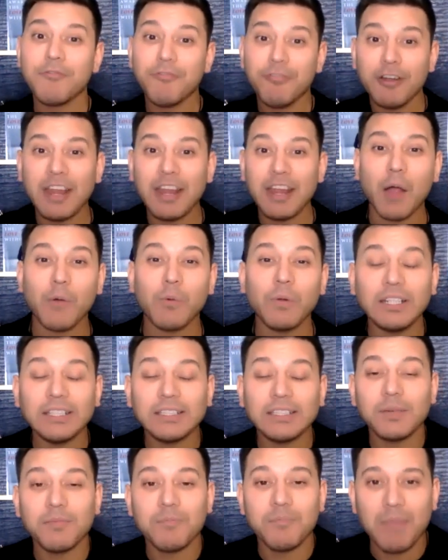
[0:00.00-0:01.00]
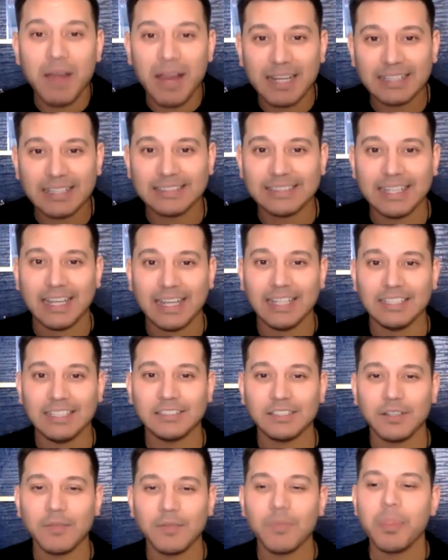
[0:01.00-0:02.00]
Three, I want you to
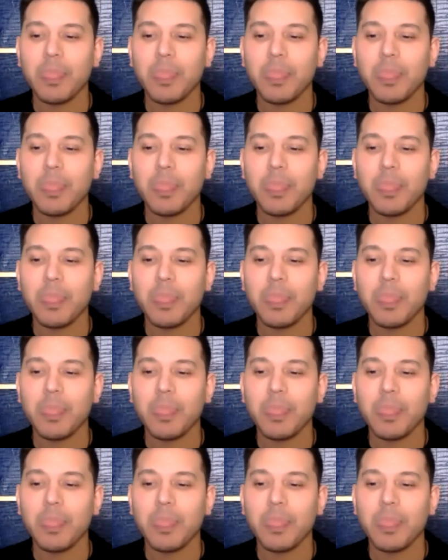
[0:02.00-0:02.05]
meditate.